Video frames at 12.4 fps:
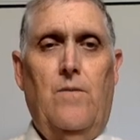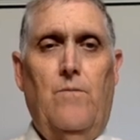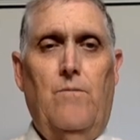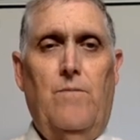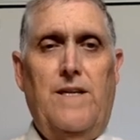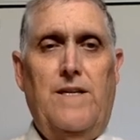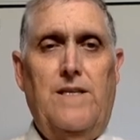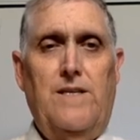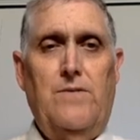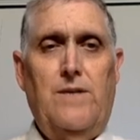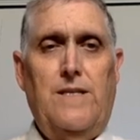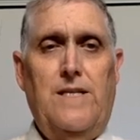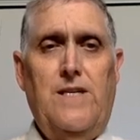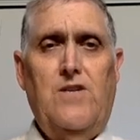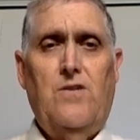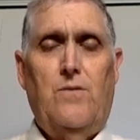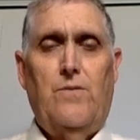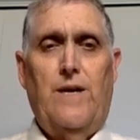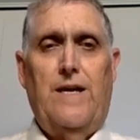But do a
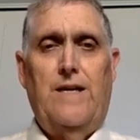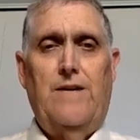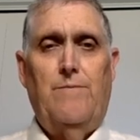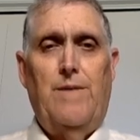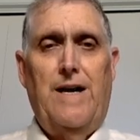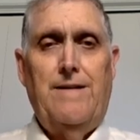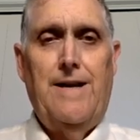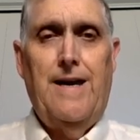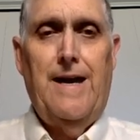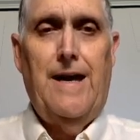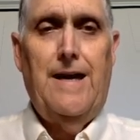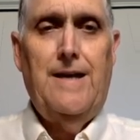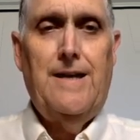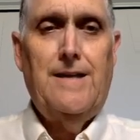digital read of button A,